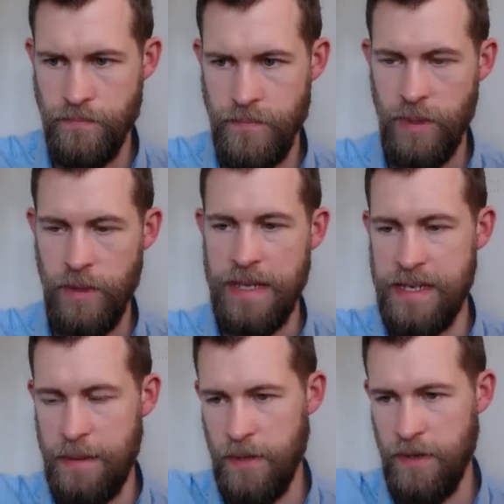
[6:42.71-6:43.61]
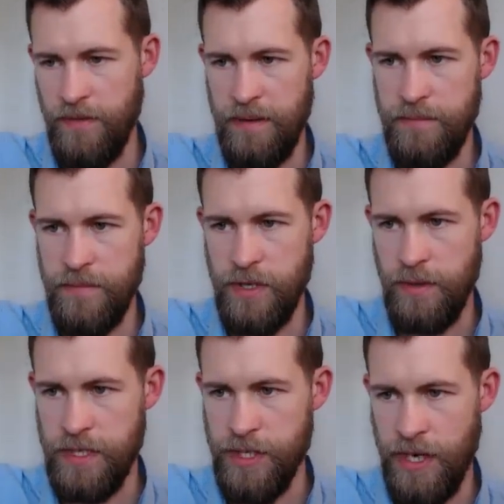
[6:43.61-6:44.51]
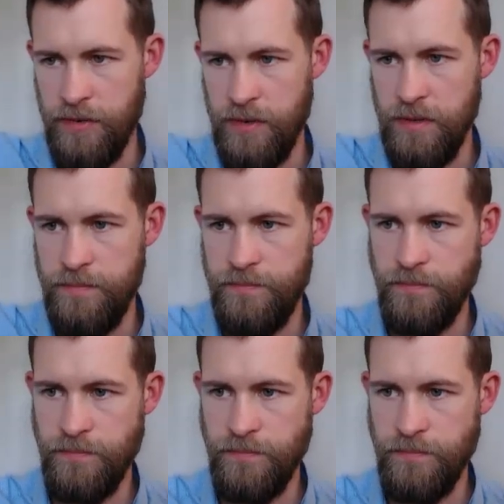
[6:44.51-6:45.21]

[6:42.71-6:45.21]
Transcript: So an example of that, so in general,